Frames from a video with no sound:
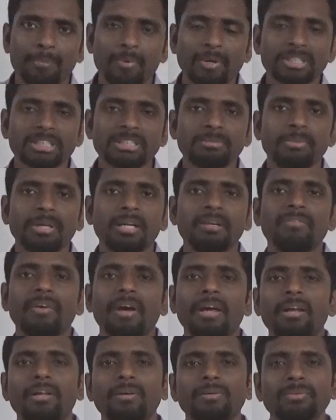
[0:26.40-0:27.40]
approximate
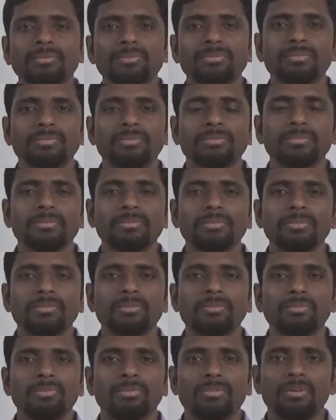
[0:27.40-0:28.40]
value
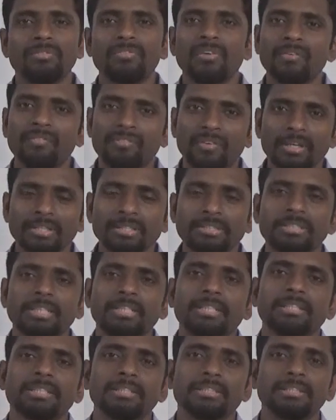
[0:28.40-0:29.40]
of a
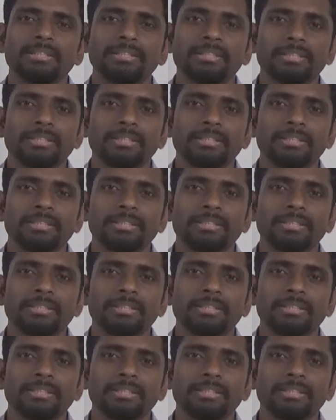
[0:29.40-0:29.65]
function